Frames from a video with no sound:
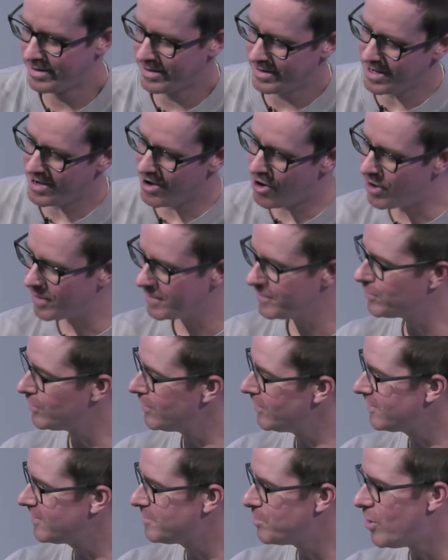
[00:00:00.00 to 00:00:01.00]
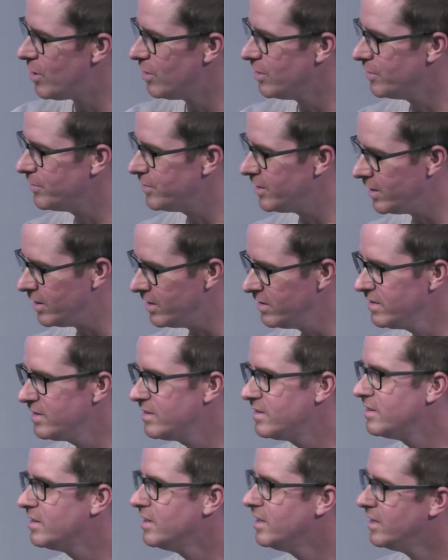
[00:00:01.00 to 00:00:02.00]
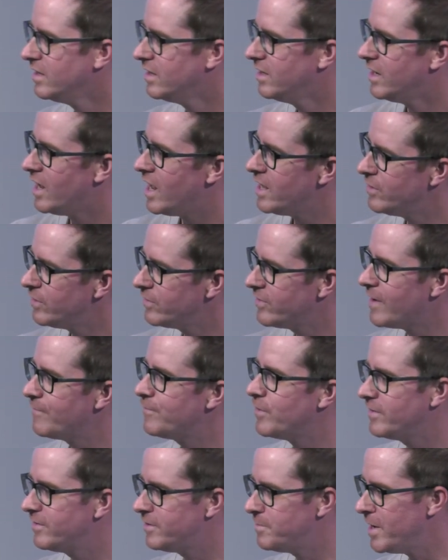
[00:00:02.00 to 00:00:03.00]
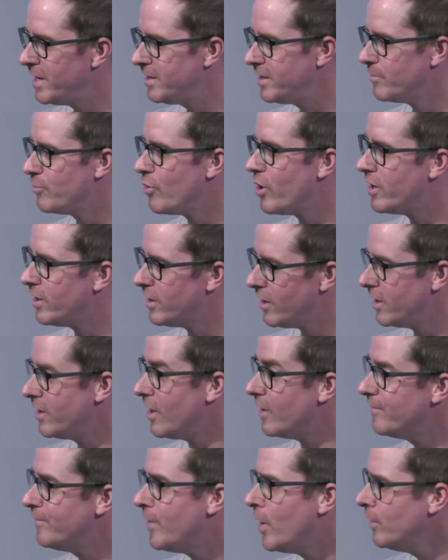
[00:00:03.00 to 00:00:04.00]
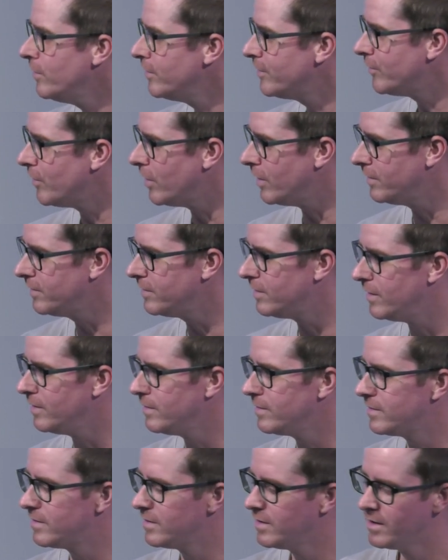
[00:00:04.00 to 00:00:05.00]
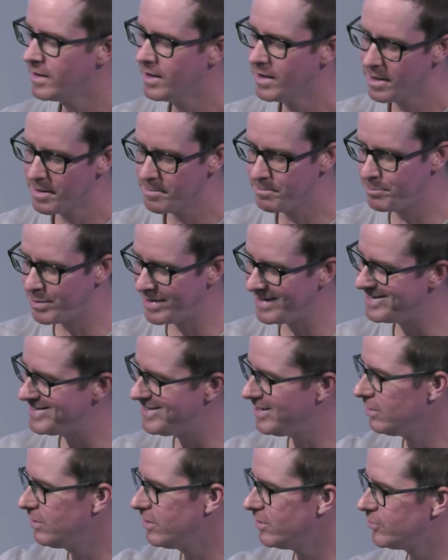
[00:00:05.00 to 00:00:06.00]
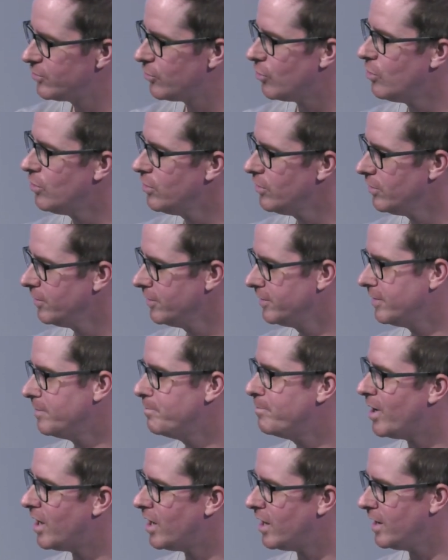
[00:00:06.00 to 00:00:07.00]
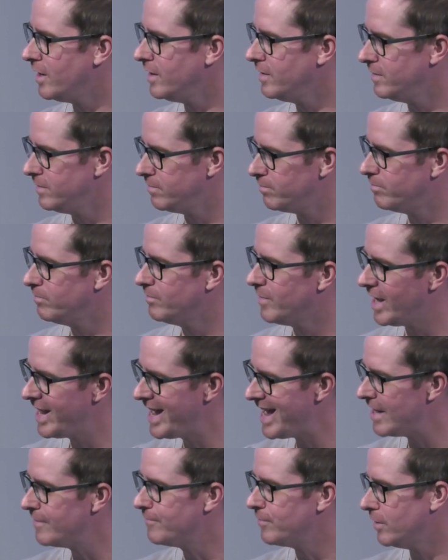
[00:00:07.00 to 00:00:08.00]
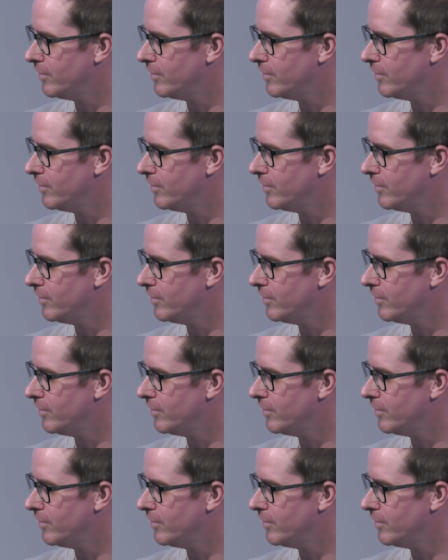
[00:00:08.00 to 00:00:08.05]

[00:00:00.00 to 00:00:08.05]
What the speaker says: on sort of smaller things, and there's efforts to make them run on like our phones, for instance, but it's still controlled by a handful of